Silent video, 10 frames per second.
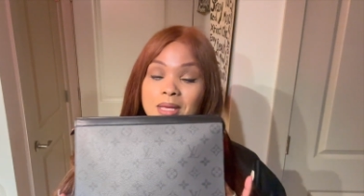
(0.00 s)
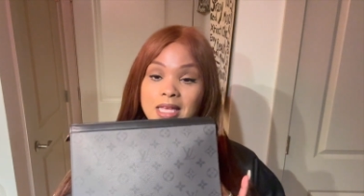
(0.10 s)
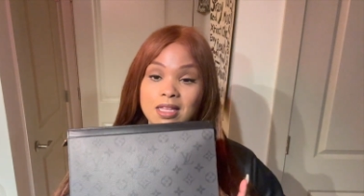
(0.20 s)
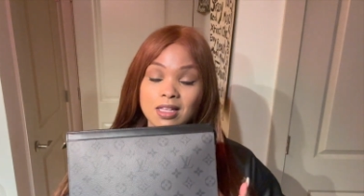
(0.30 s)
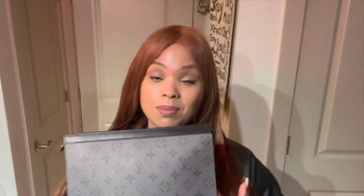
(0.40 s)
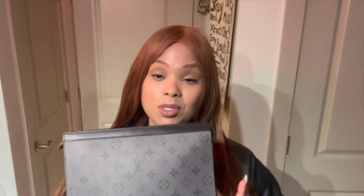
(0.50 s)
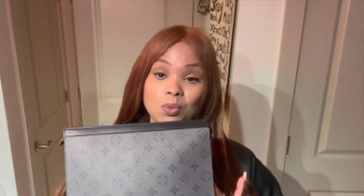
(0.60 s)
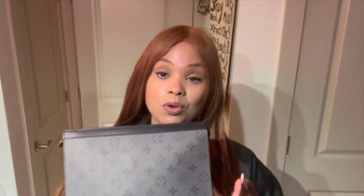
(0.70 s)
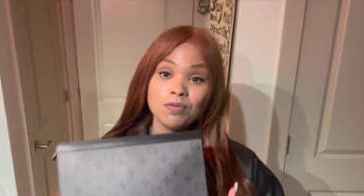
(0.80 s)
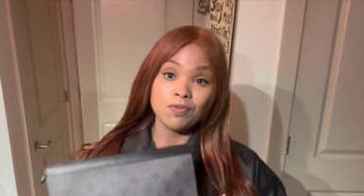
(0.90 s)
Eclipse
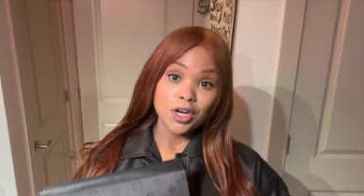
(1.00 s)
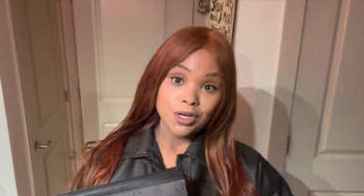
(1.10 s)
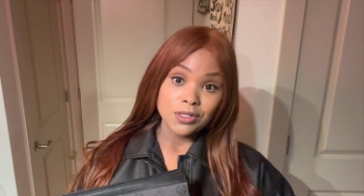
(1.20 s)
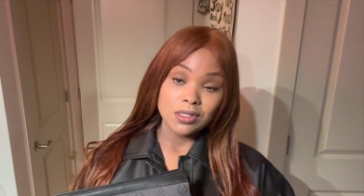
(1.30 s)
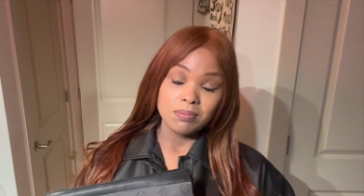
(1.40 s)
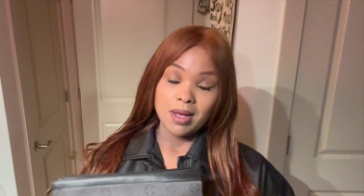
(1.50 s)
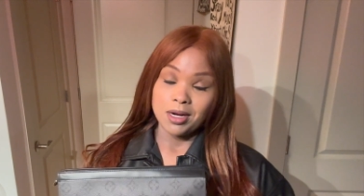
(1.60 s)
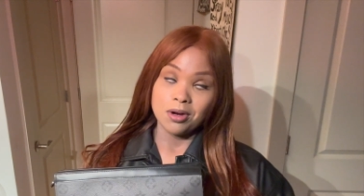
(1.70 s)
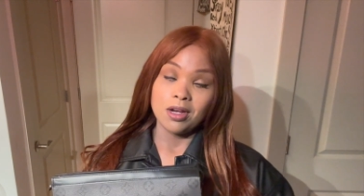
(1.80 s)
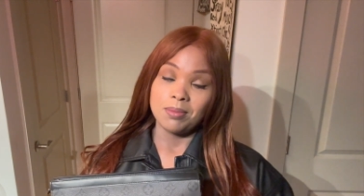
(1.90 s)
Reverse
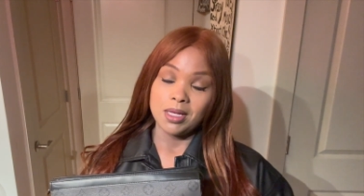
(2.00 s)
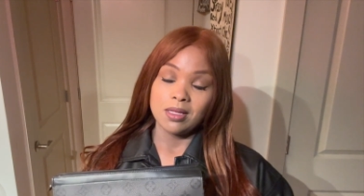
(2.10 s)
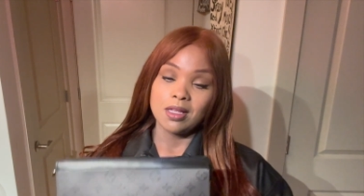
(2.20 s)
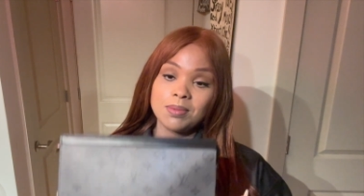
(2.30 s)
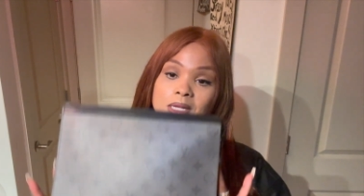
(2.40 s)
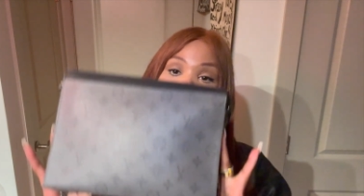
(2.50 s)
Monogram Eclipse